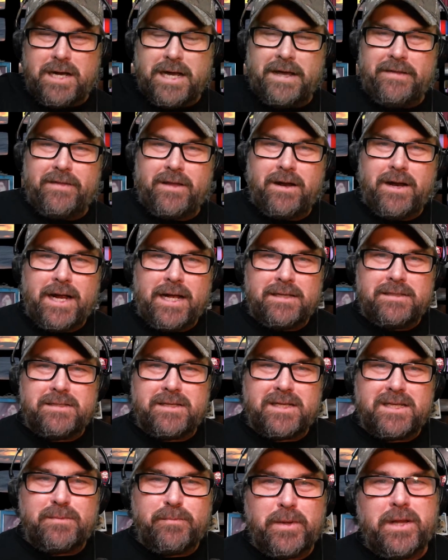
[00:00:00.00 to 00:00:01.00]
And their heads
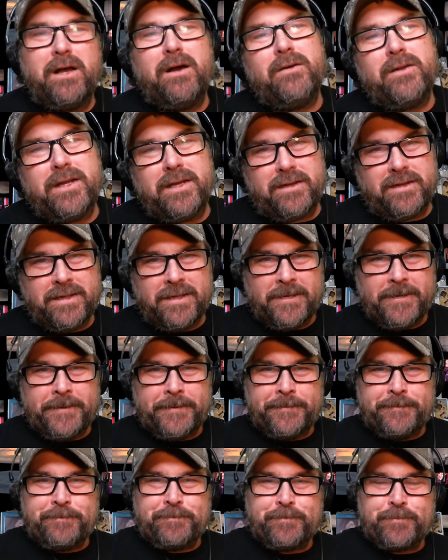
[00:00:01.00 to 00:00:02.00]
exploded.
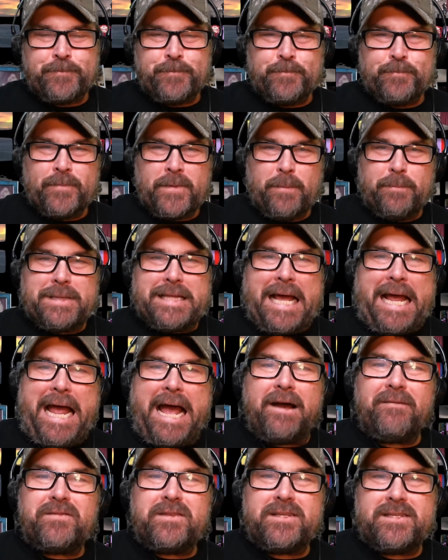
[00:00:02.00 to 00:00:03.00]
But they
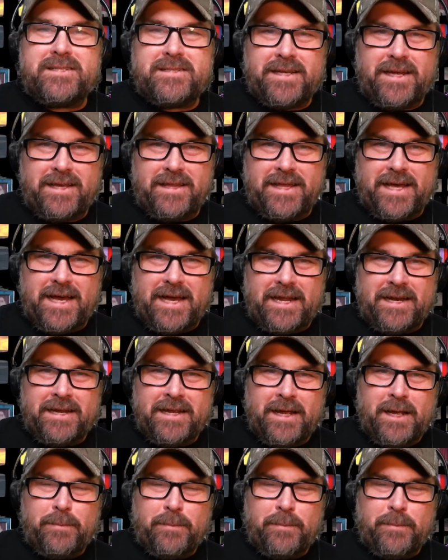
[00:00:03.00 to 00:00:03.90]
have to say that.